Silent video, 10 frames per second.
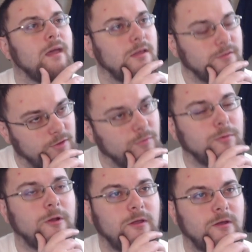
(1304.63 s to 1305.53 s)
Still
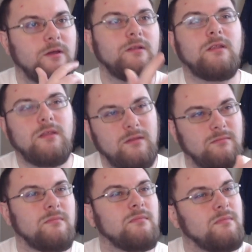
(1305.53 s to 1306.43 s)
pretty good.
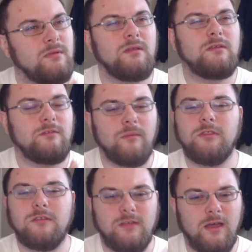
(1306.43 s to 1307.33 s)
Some of
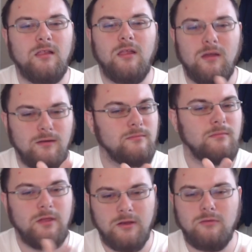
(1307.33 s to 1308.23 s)
the dialogue,
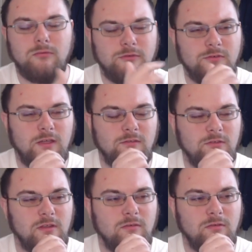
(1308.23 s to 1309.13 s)
you know, was changed
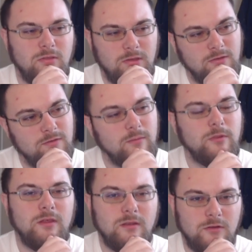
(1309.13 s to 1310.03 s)
and everything. Some of
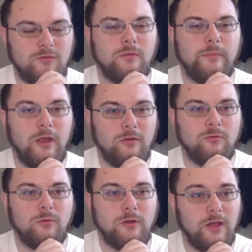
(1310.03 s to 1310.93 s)
the additional panels
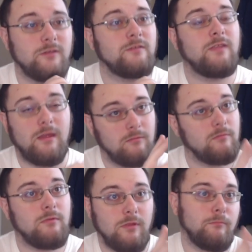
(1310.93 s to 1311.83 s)
were nice.
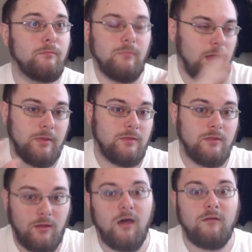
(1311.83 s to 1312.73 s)
The
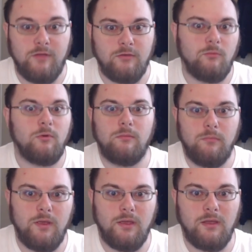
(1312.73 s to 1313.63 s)
obvious one
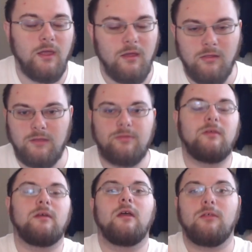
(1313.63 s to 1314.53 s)
being, like,
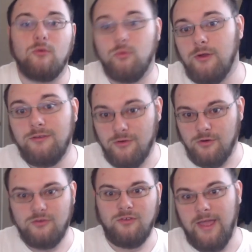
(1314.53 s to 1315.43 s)
the
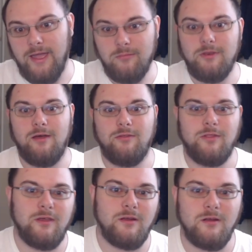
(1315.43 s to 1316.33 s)
research lab down
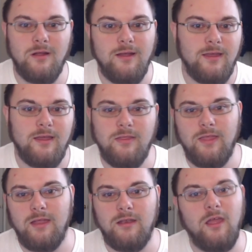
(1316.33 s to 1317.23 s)
there in
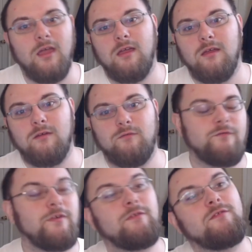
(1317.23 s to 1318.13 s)
that
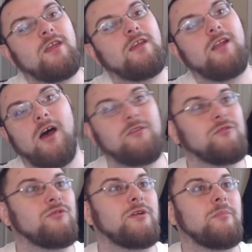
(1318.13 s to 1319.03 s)

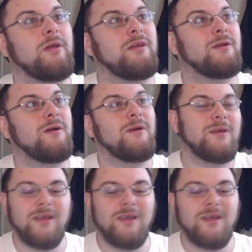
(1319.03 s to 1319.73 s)
1,500-meter